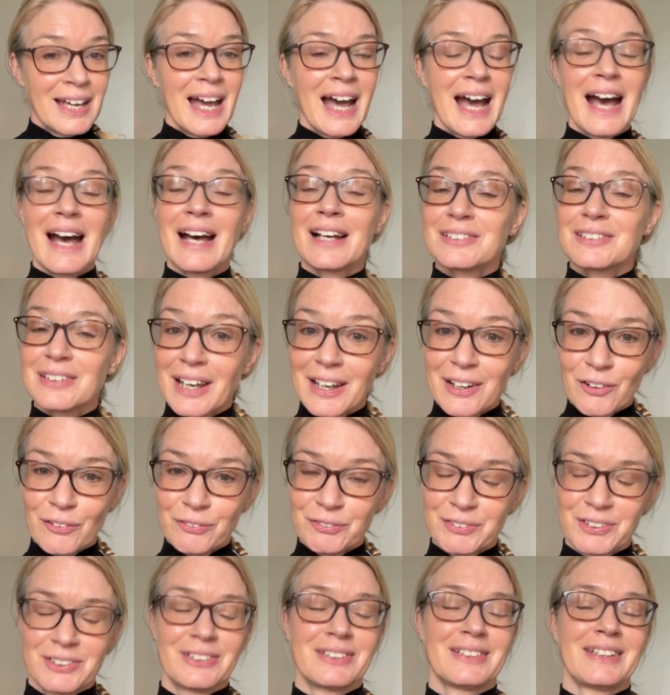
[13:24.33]
As I
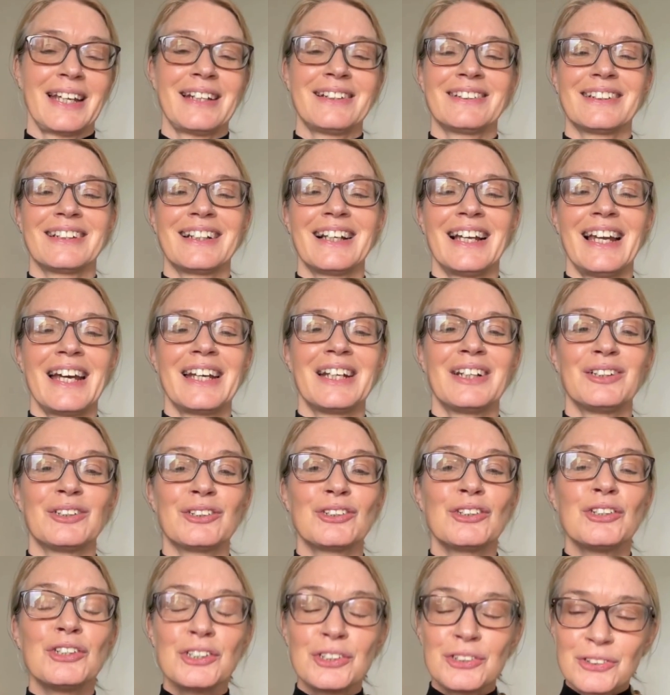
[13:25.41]
often say to
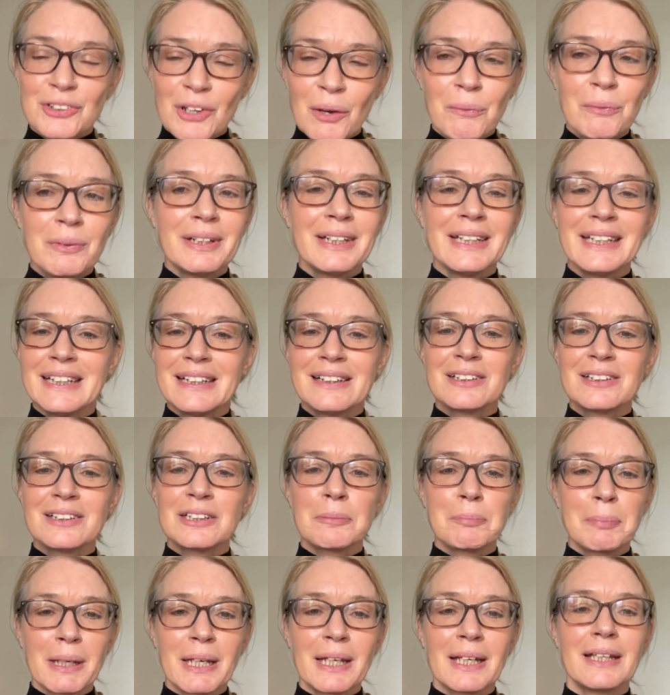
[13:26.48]
clients, you don't need to
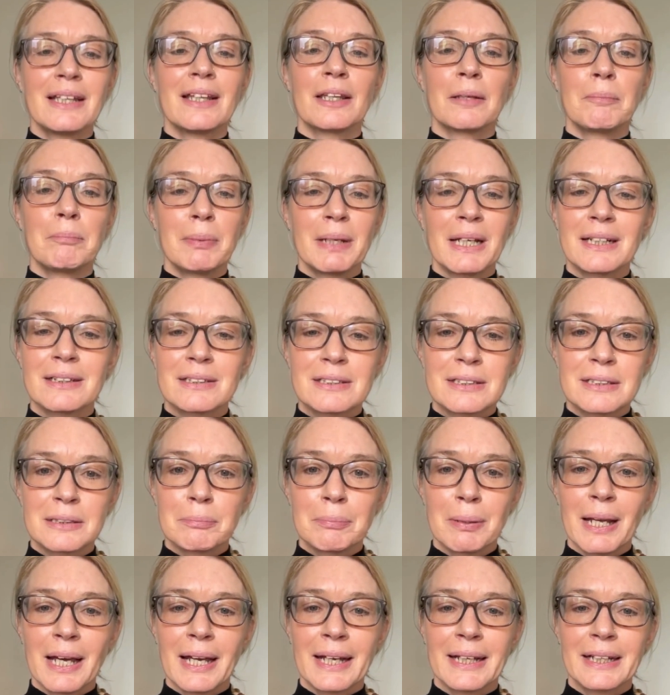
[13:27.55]
be the biggest
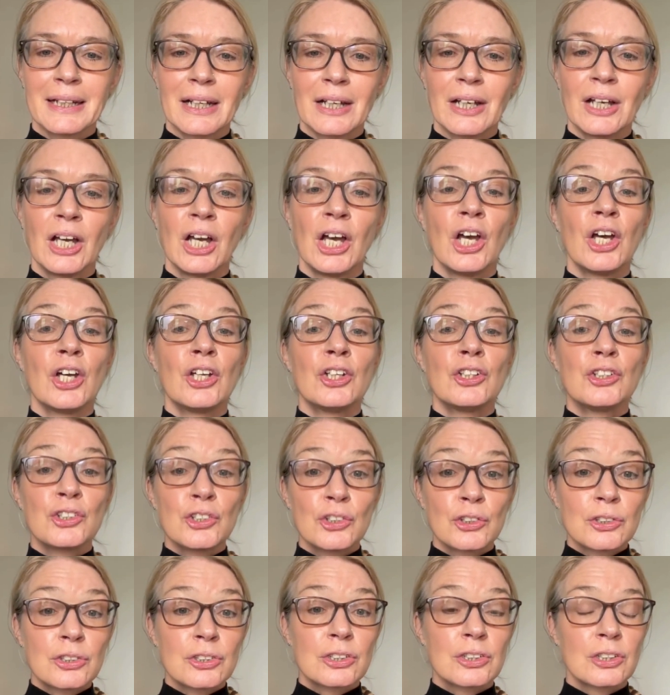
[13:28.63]
supplier,
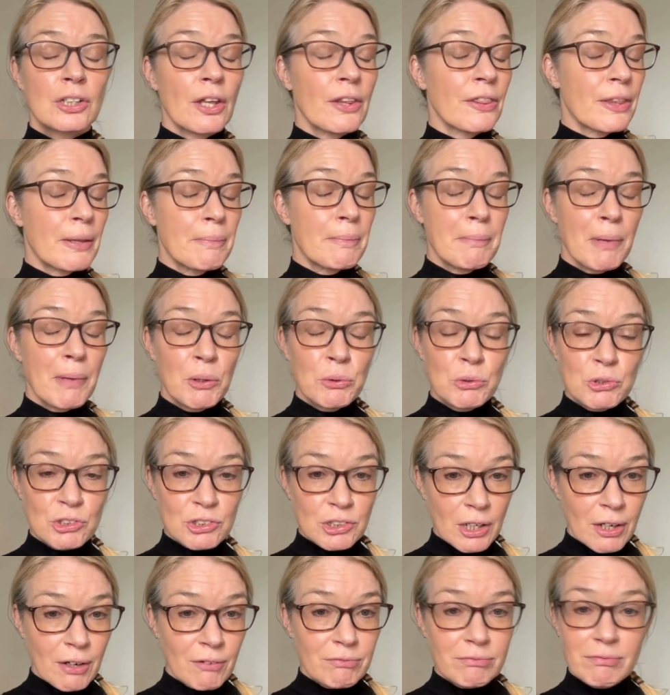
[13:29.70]
just the most
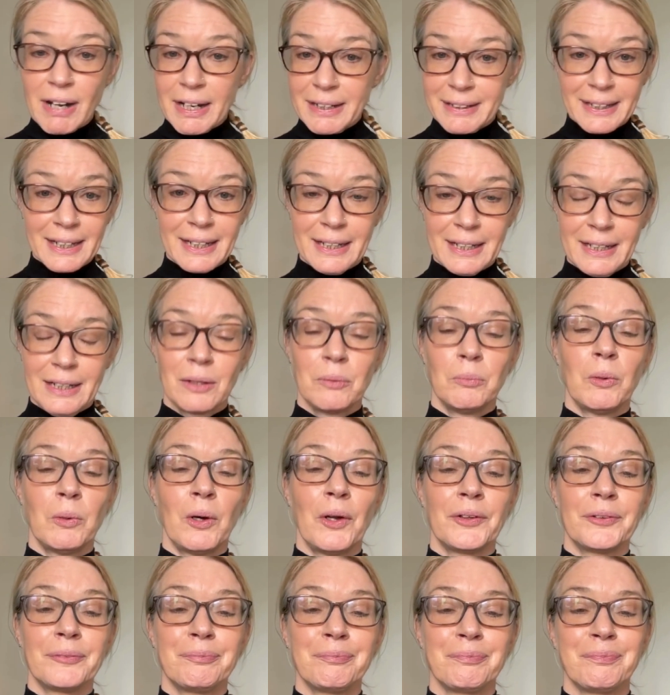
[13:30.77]
ready
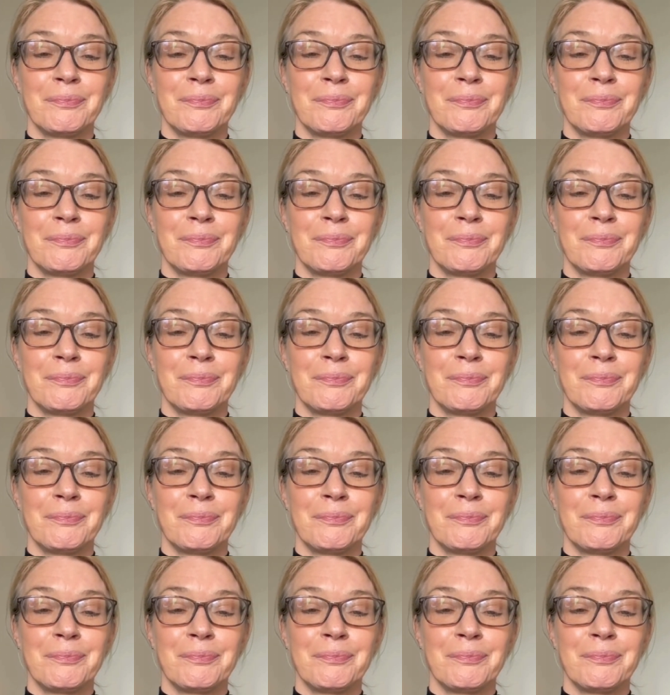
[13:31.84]
one.